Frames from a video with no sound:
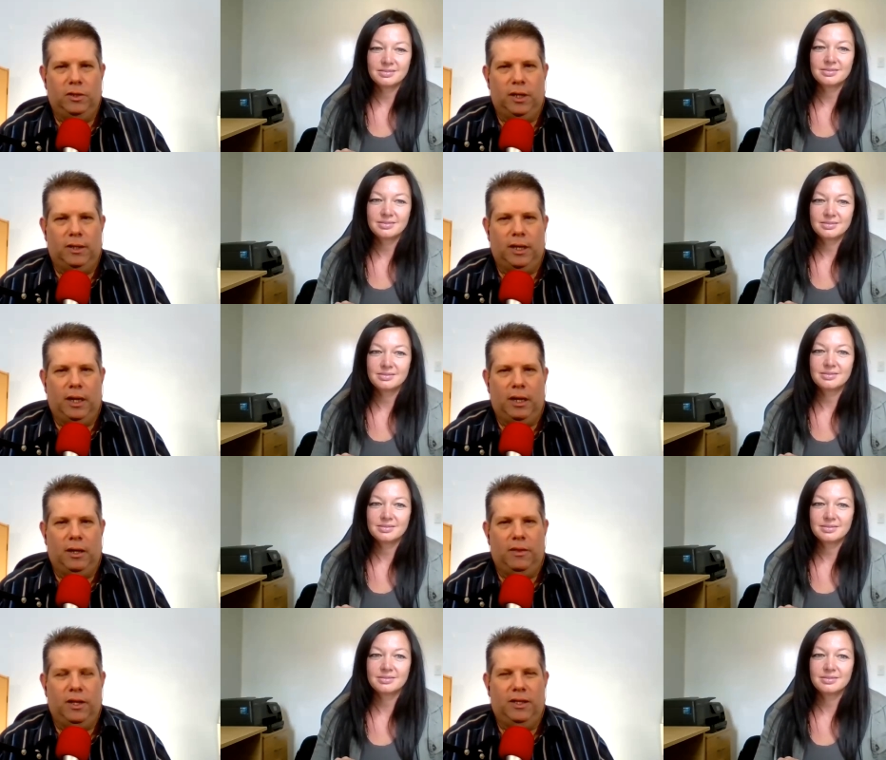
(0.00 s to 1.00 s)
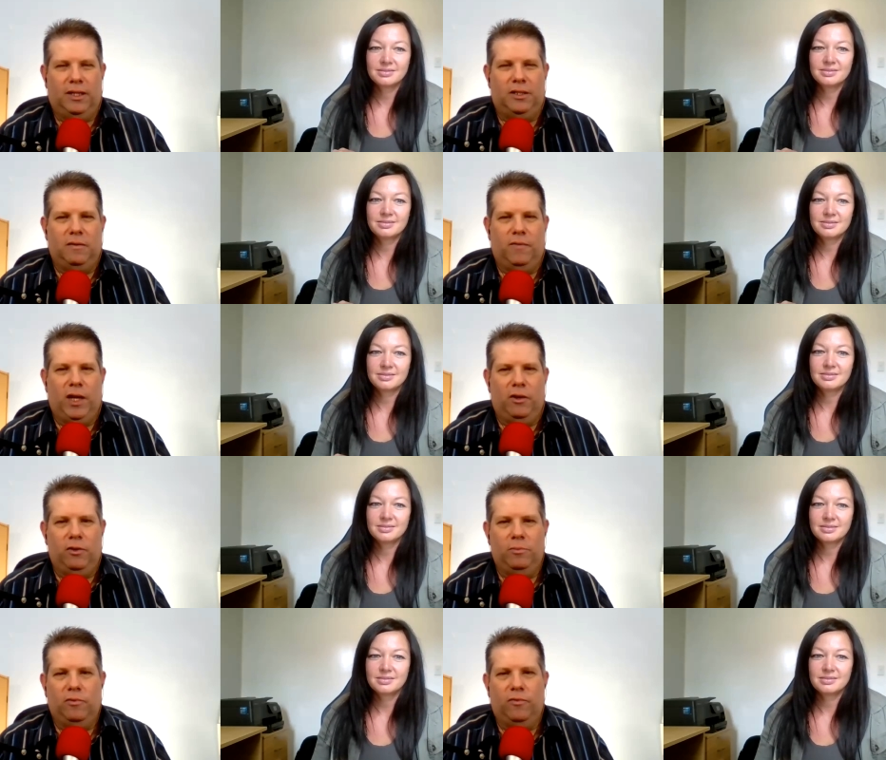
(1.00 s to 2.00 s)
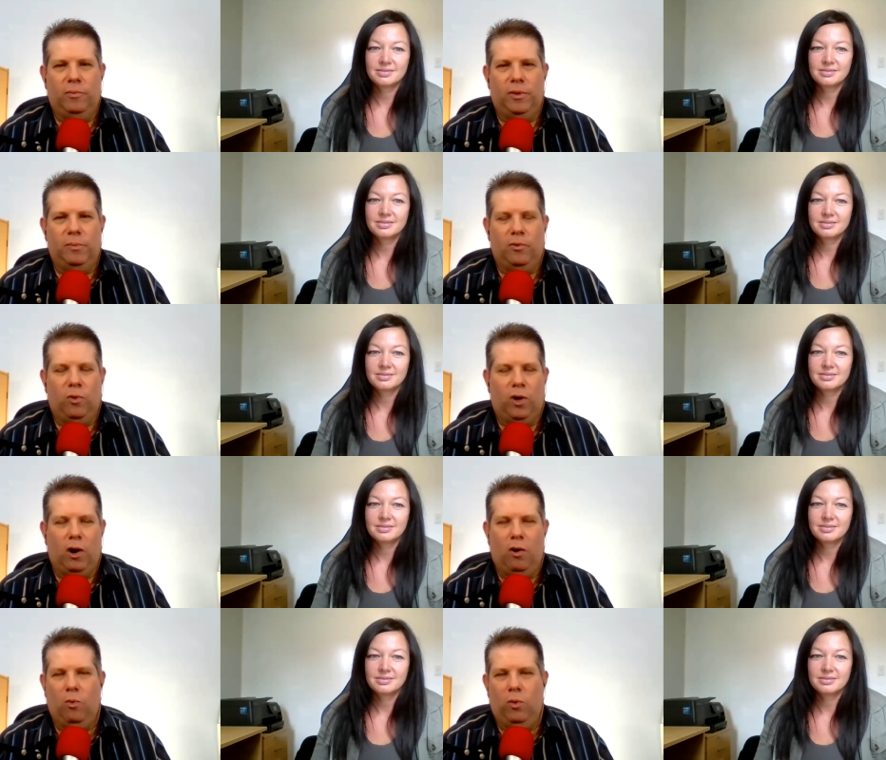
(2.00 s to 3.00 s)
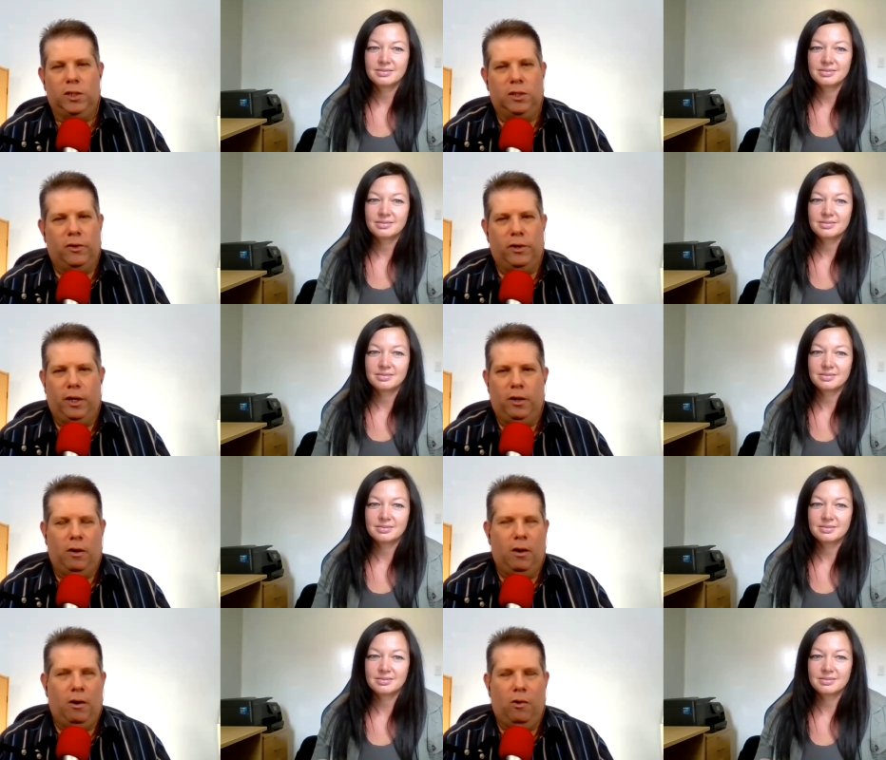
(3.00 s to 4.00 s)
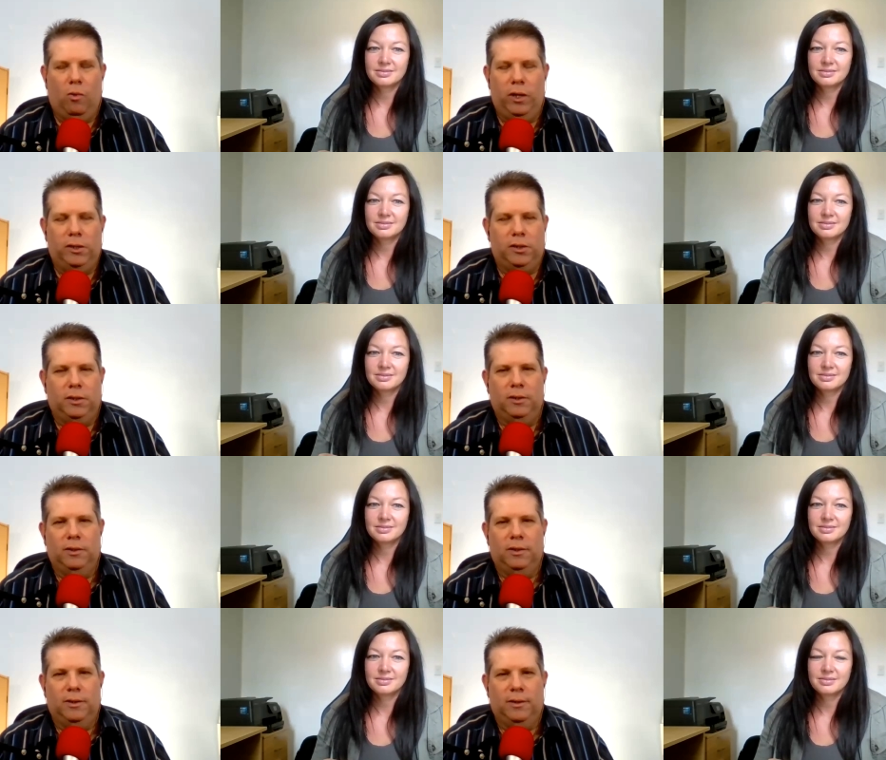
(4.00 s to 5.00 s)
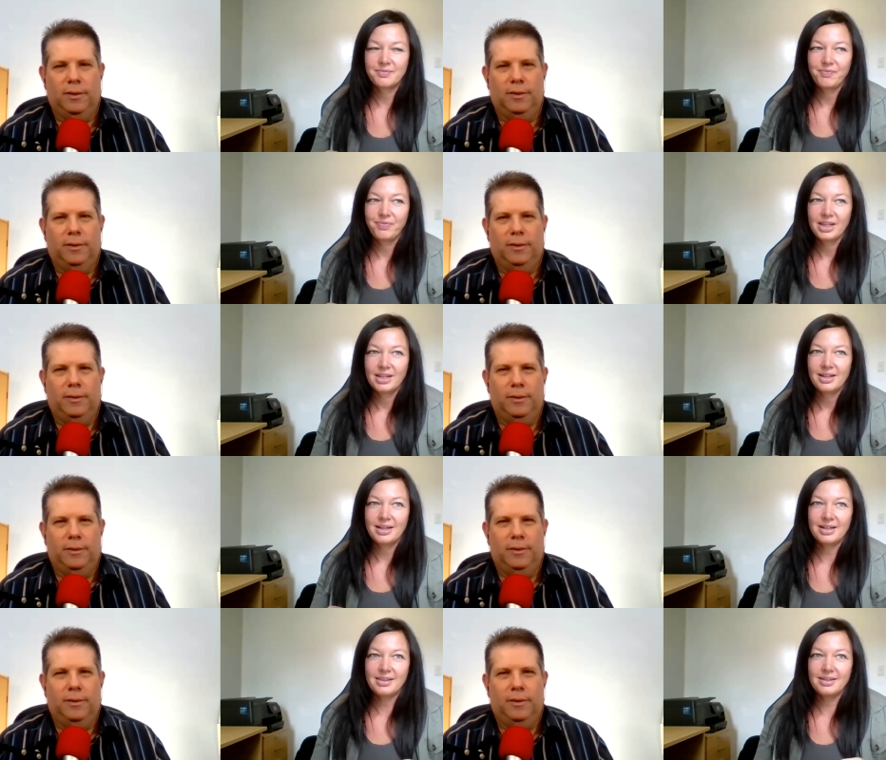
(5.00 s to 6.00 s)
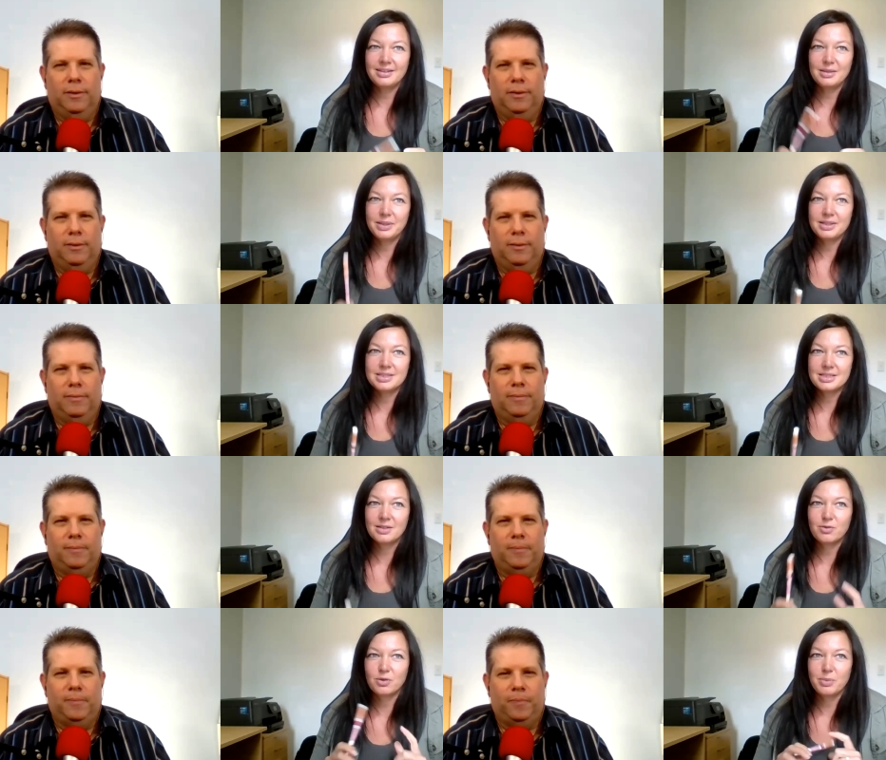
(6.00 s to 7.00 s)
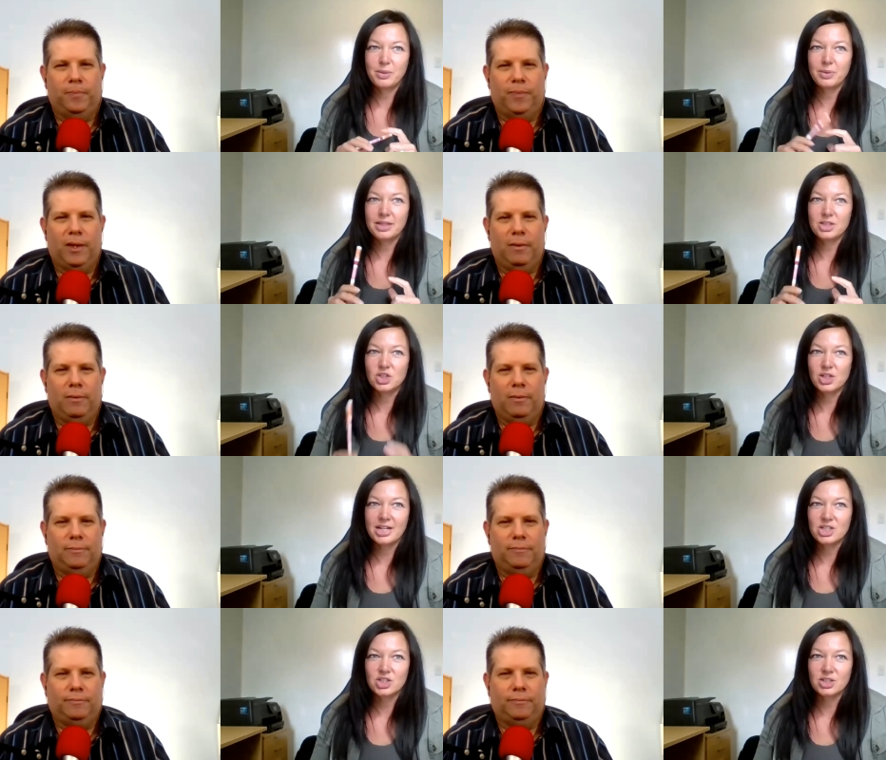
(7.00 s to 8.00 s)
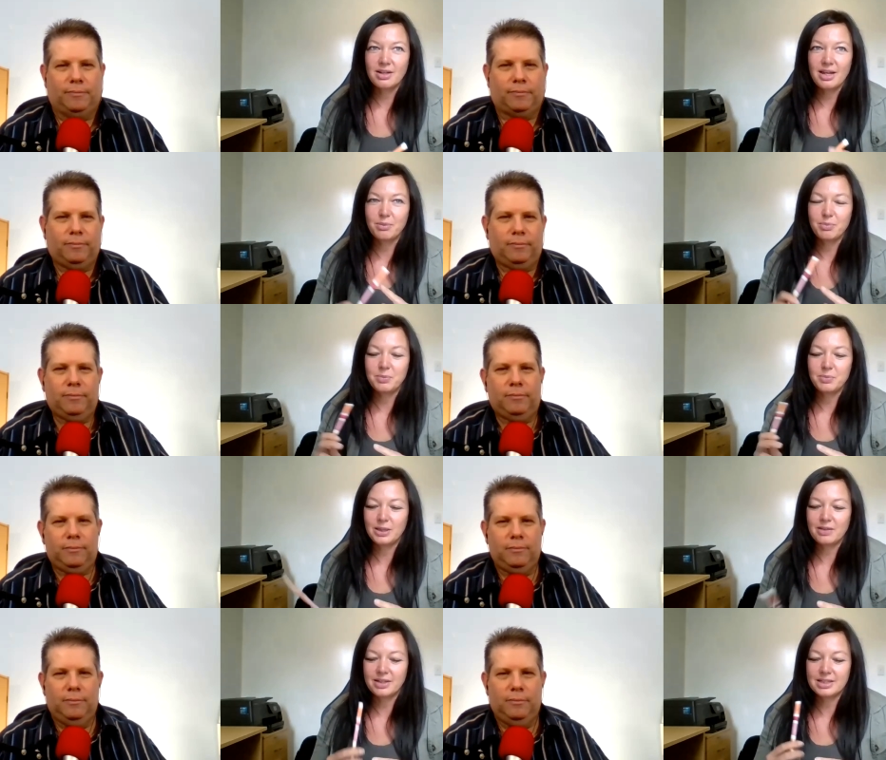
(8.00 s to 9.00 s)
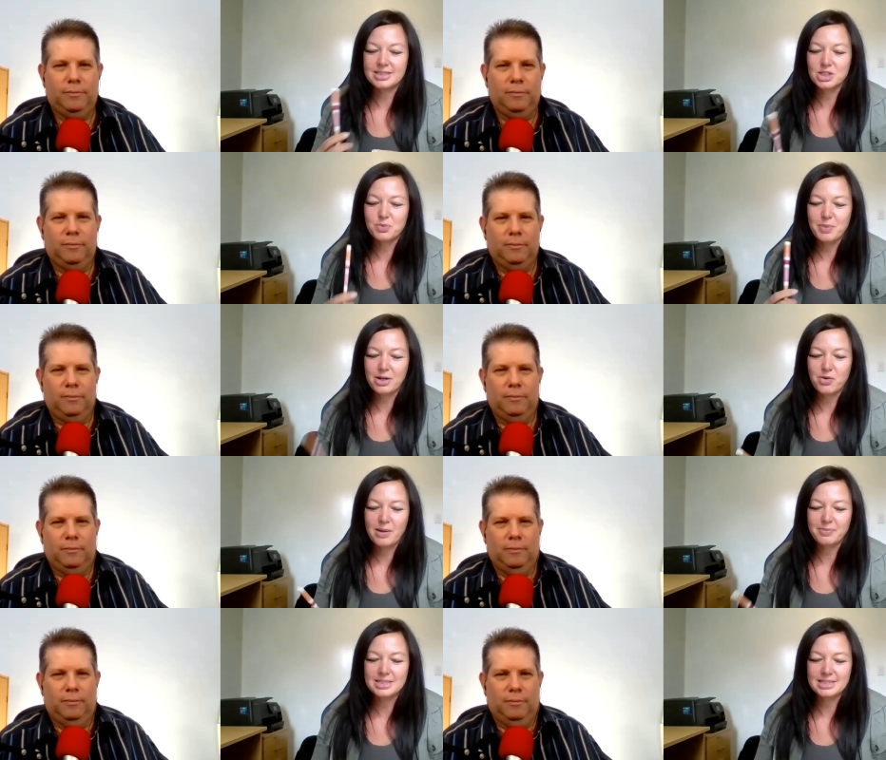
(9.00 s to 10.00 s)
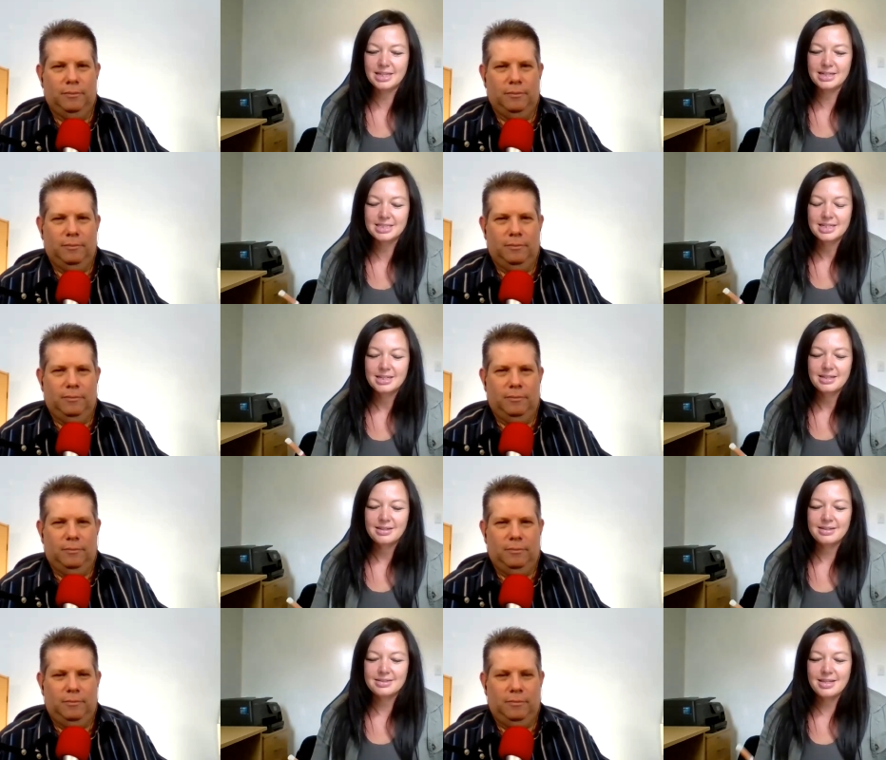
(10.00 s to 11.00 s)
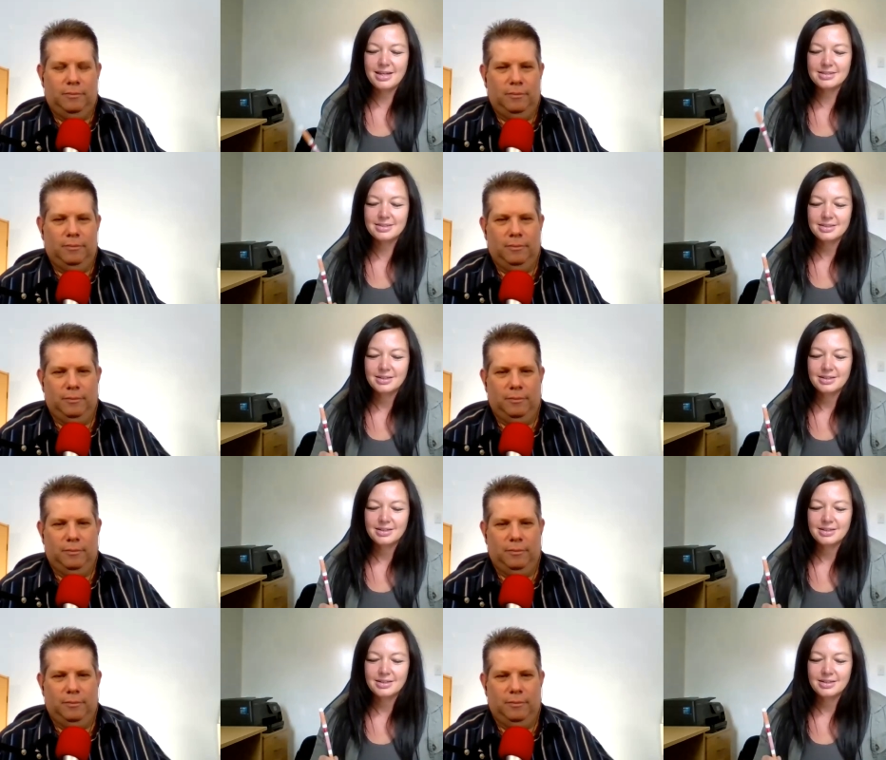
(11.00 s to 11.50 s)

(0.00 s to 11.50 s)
Speaker 1: mm-hmm. like that i think that's invaluable for people we're always learning always
Speaker 2: I think the biggest thing for me with education and people giving it such a bad rap these days is that